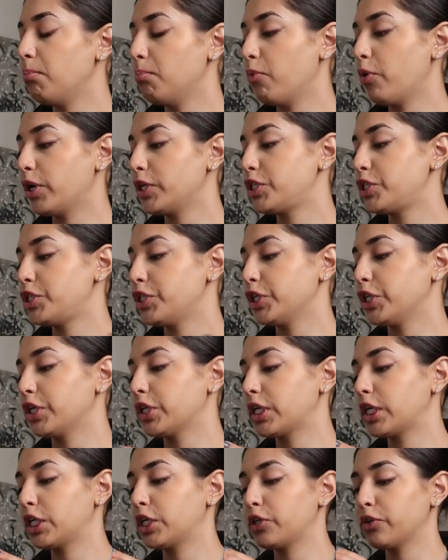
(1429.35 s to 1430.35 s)

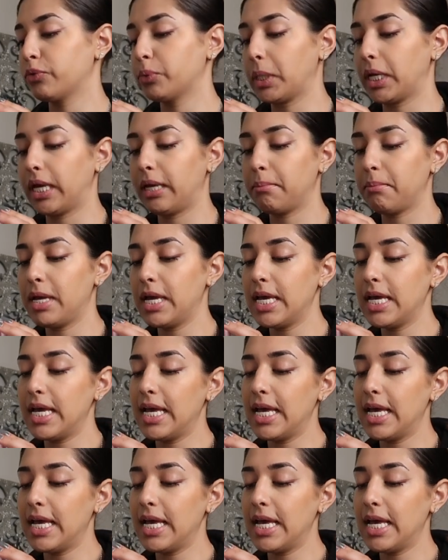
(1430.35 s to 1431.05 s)
Moisture Cream.